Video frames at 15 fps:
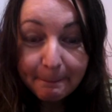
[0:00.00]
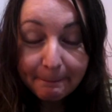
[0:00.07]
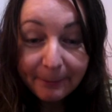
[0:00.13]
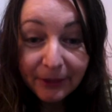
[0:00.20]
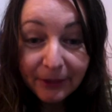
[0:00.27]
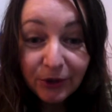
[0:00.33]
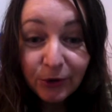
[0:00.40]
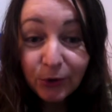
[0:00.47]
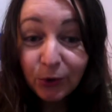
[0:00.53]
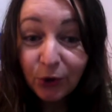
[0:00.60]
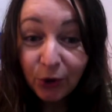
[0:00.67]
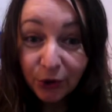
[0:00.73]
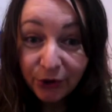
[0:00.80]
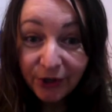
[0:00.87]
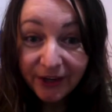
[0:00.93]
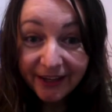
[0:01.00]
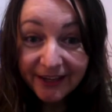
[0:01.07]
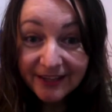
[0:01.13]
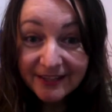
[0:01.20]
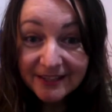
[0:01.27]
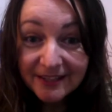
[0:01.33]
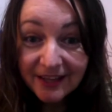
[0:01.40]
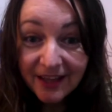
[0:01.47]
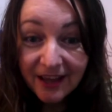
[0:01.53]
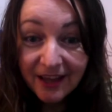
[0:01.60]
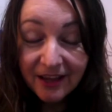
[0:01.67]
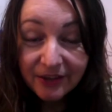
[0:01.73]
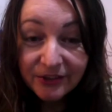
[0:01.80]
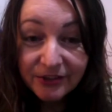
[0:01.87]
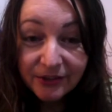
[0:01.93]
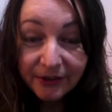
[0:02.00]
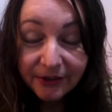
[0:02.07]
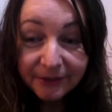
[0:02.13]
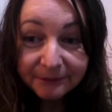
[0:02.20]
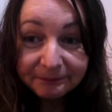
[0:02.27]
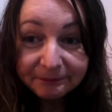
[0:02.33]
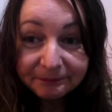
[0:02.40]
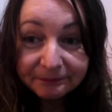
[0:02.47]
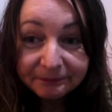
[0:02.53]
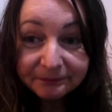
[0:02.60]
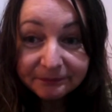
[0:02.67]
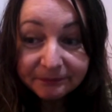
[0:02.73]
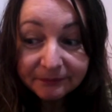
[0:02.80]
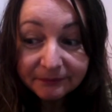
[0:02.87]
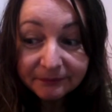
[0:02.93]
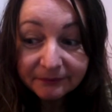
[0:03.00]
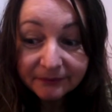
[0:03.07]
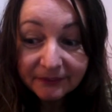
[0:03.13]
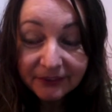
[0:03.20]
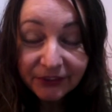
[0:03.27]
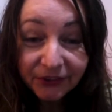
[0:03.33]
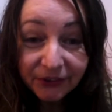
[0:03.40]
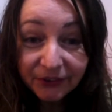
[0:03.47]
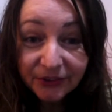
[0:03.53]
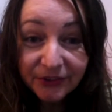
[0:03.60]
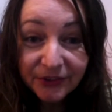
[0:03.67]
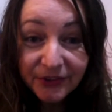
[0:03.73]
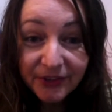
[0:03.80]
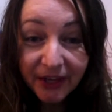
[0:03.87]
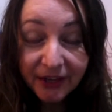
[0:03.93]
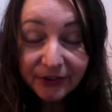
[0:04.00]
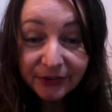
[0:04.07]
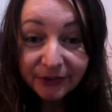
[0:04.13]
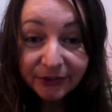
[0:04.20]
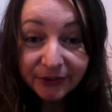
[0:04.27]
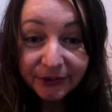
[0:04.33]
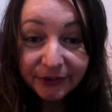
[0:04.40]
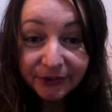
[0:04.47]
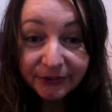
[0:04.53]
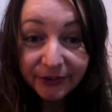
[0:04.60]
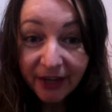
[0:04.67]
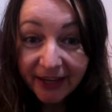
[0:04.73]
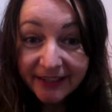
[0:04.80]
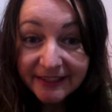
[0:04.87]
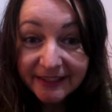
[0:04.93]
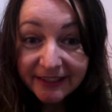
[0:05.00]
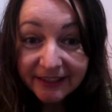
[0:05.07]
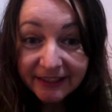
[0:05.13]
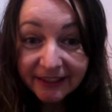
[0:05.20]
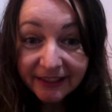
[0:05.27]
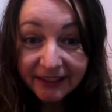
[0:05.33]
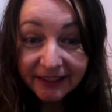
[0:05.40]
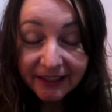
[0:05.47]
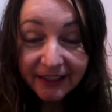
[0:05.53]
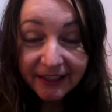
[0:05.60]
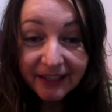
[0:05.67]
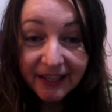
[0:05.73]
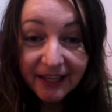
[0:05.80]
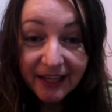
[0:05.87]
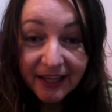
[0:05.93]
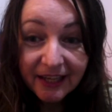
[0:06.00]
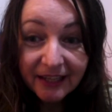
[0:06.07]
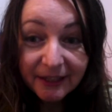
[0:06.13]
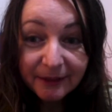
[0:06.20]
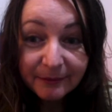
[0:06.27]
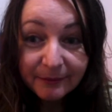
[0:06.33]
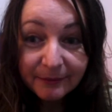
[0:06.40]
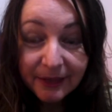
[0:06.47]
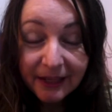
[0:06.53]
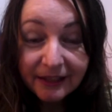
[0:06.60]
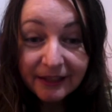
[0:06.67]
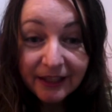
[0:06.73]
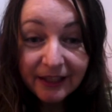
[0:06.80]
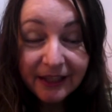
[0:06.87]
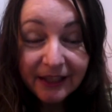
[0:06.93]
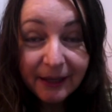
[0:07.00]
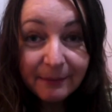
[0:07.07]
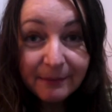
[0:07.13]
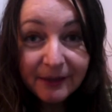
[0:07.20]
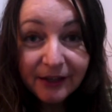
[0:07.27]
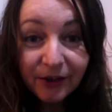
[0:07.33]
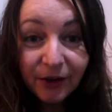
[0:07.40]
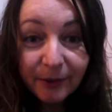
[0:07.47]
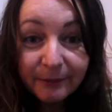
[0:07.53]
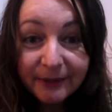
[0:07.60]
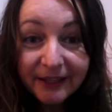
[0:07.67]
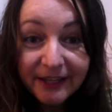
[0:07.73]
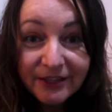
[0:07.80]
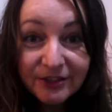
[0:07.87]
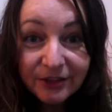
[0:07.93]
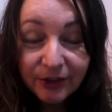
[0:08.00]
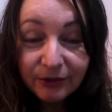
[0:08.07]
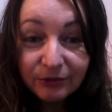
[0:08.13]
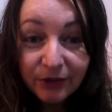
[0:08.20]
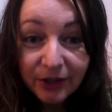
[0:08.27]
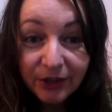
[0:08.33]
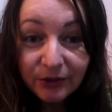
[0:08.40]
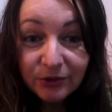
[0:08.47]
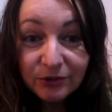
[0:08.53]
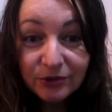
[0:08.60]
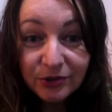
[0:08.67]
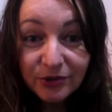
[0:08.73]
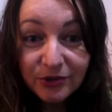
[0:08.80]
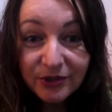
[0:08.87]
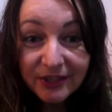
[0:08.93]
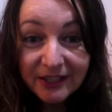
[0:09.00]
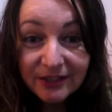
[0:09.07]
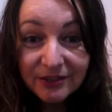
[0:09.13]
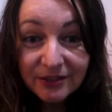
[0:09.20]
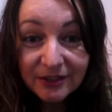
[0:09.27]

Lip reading: your learnings. So you can do that through writing, and it can be a combination of 1 or 2 things,